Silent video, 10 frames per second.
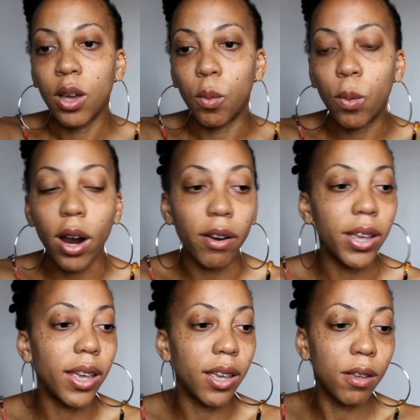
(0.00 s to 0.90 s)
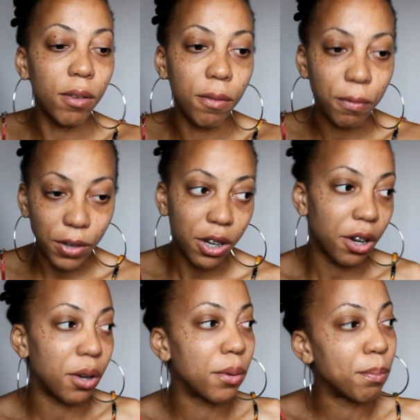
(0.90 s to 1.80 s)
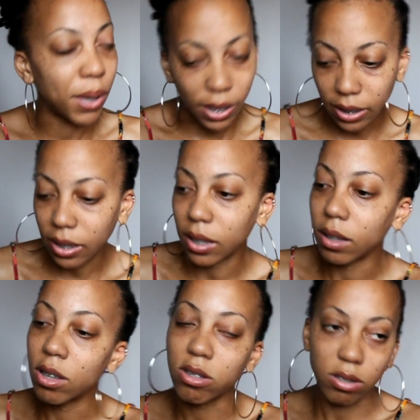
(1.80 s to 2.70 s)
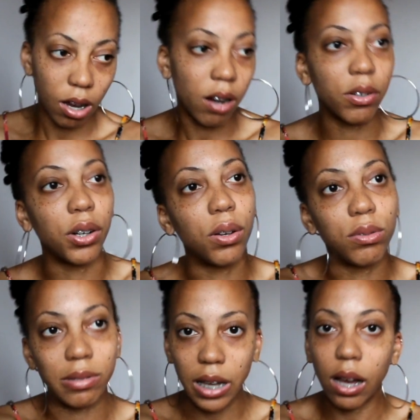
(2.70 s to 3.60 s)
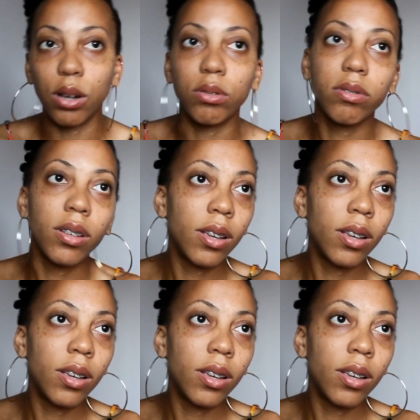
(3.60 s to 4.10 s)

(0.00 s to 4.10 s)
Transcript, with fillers: worry fear pity sorrow doubt